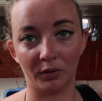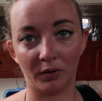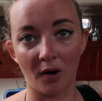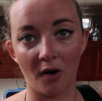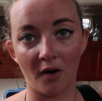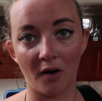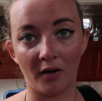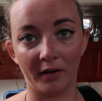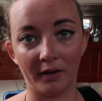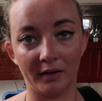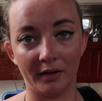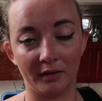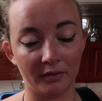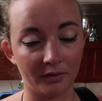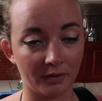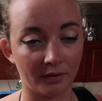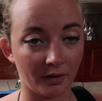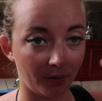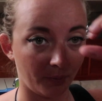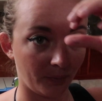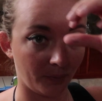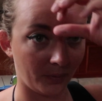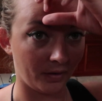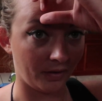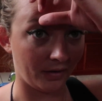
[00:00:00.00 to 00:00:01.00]
the card in.
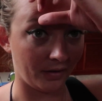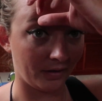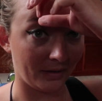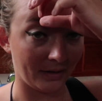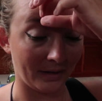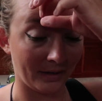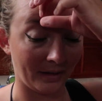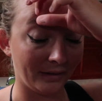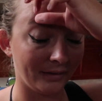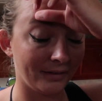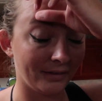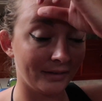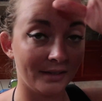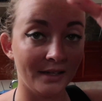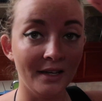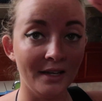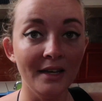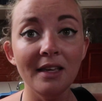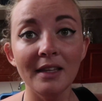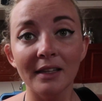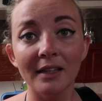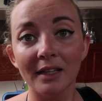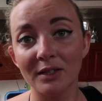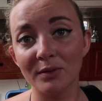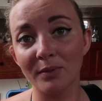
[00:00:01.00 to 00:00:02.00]
So yes,
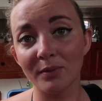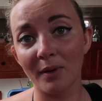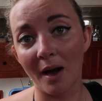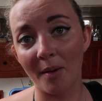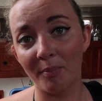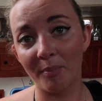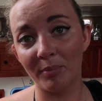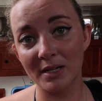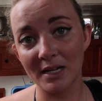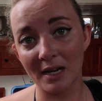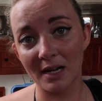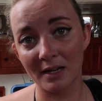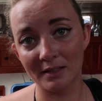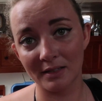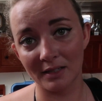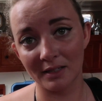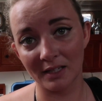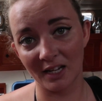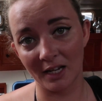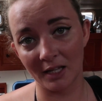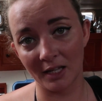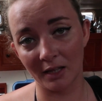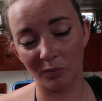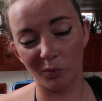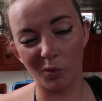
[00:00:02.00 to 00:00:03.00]
that's what happened
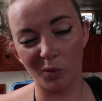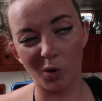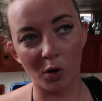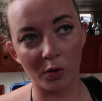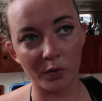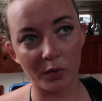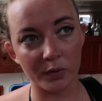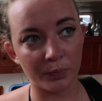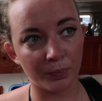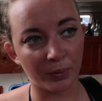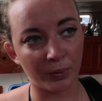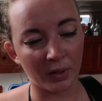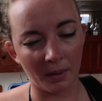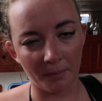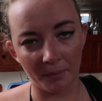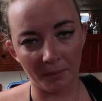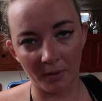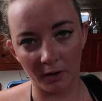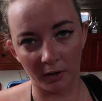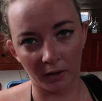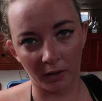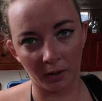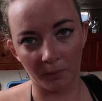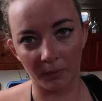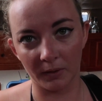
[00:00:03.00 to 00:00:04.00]
yesterday. The water was pretty
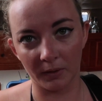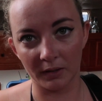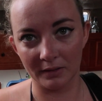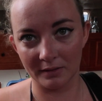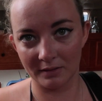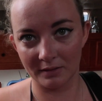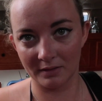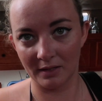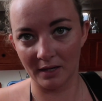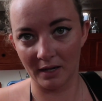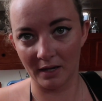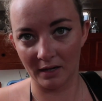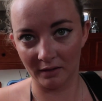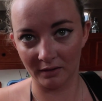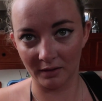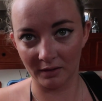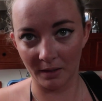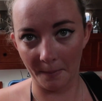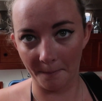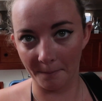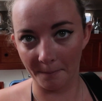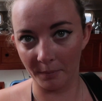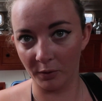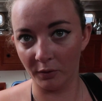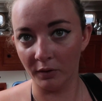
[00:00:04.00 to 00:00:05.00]
murky and we didn't see
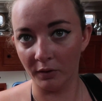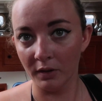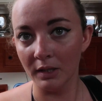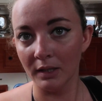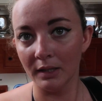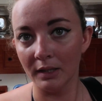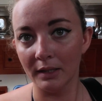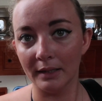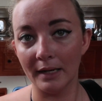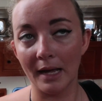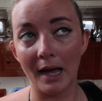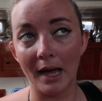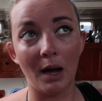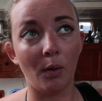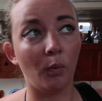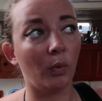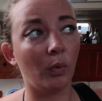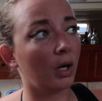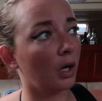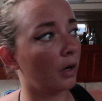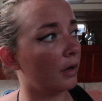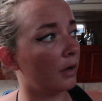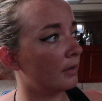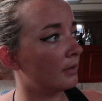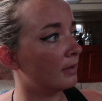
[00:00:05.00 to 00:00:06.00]
anything, but now
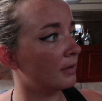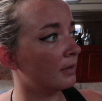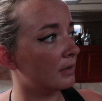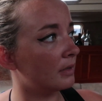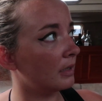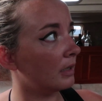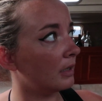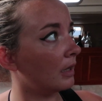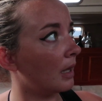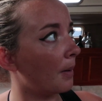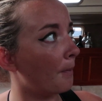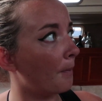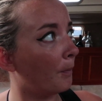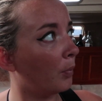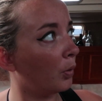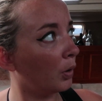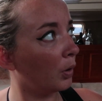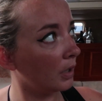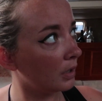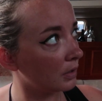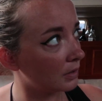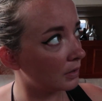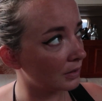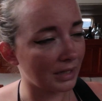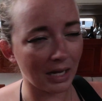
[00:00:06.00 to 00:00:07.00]
we're going to see them
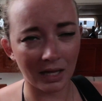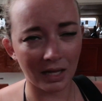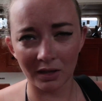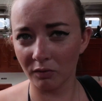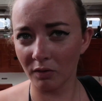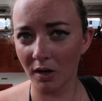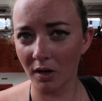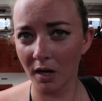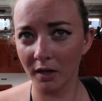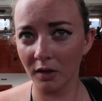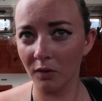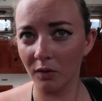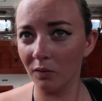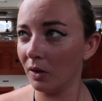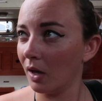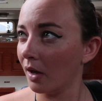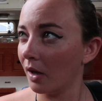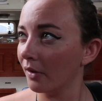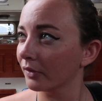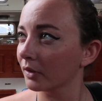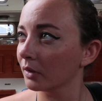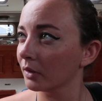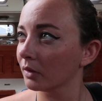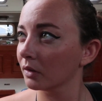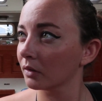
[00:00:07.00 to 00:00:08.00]
putting together our unit,
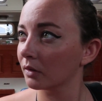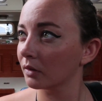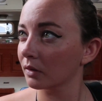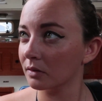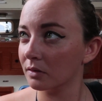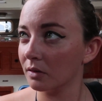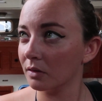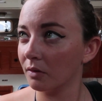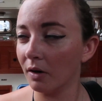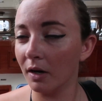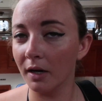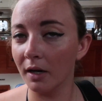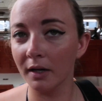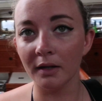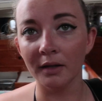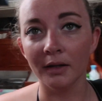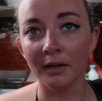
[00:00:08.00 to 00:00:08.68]
I think. Is that right?